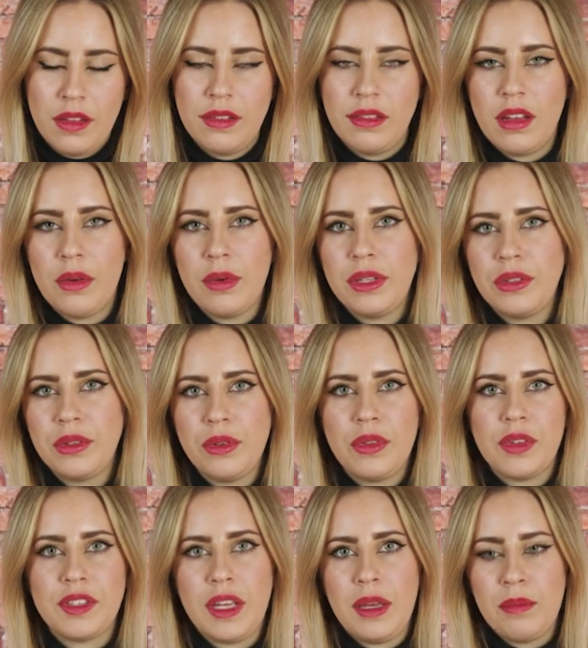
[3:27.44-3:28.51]
Now we do
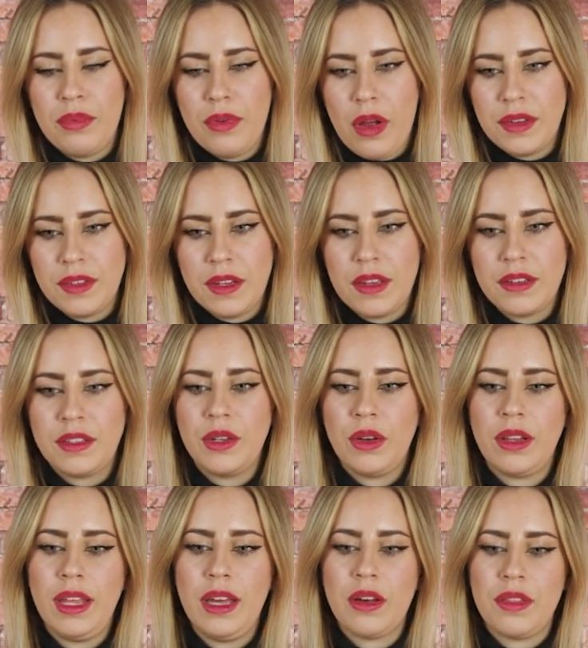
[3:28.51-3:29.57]
the same process. You
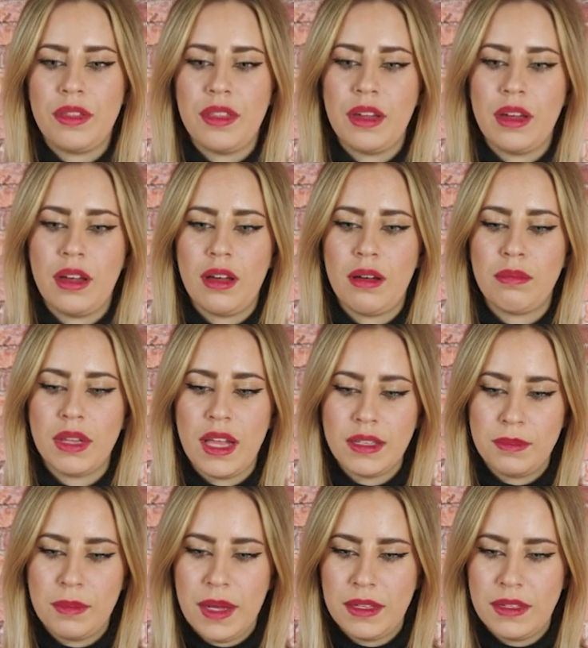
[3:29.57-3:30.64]
click on the plus
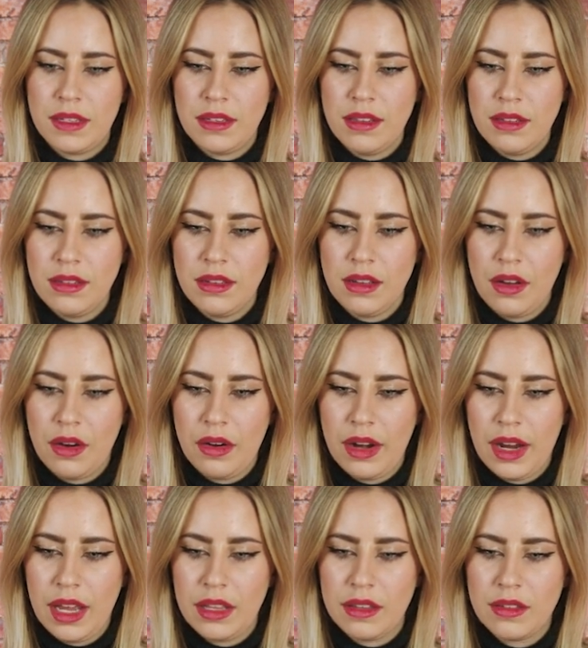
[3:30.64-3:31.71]
button,
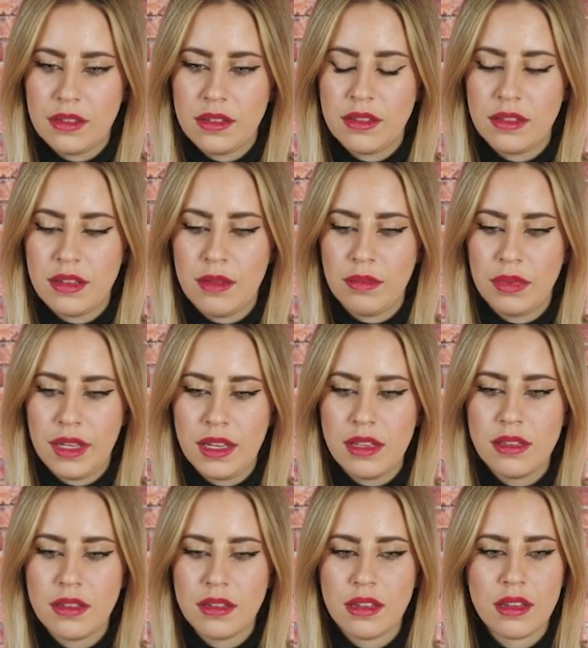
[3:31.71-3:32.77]
create
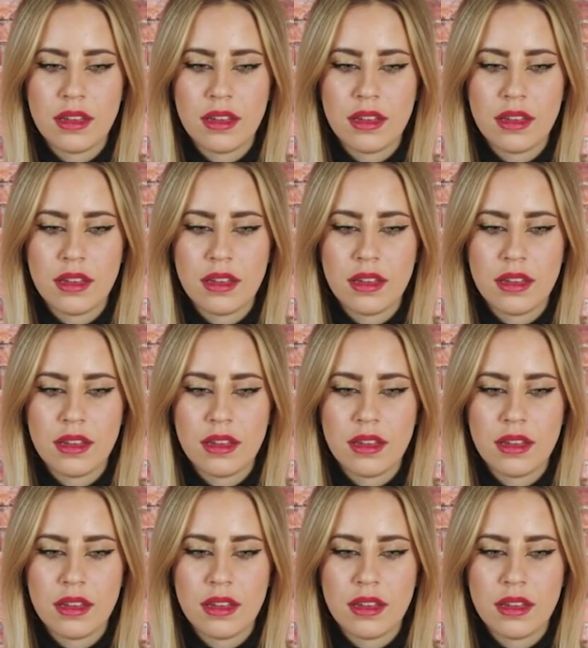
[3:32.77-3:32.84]
template,